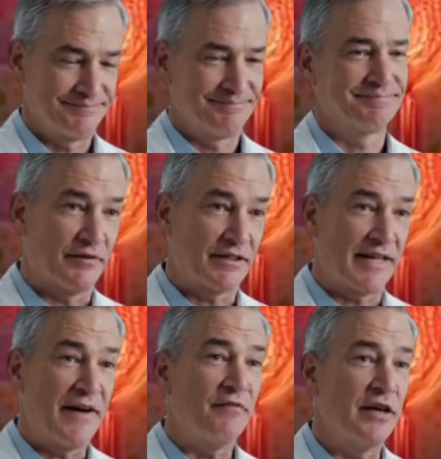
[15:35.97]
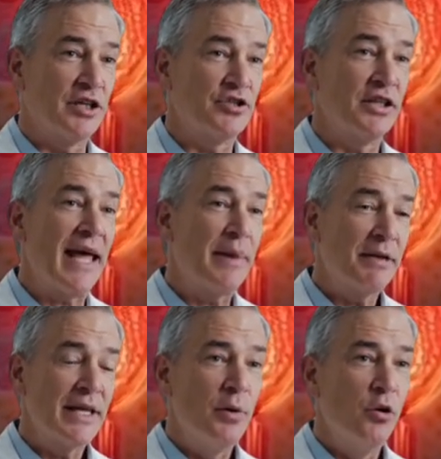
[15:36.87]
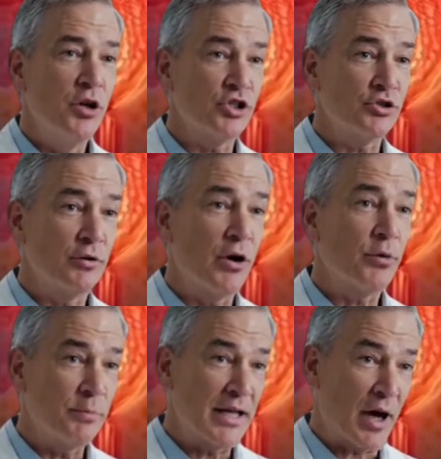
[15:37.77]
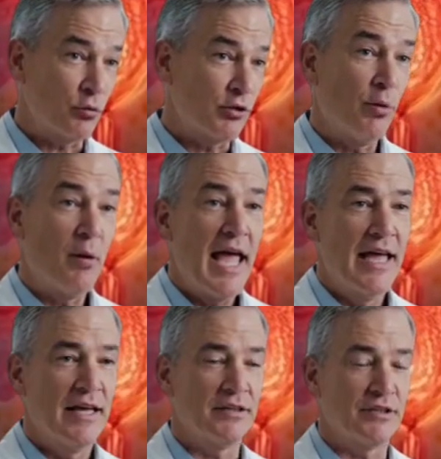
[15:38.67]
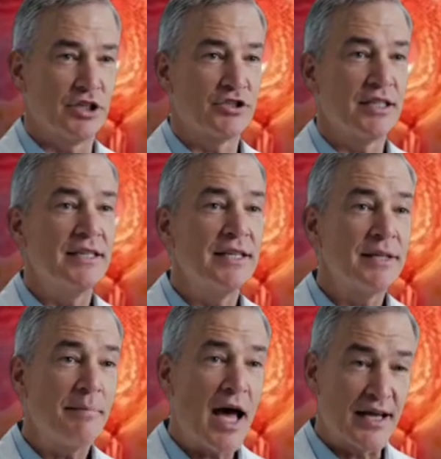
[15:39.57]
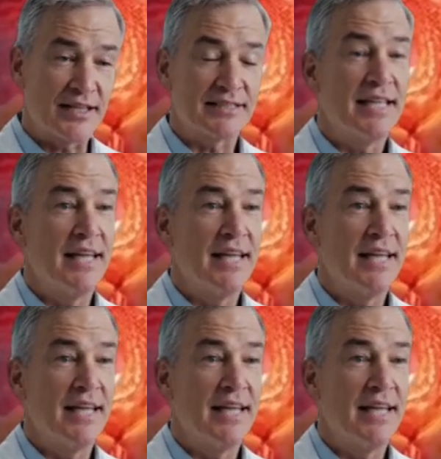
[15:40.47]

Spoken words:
not repair. That's why relaxation isn't luxury, it's biology.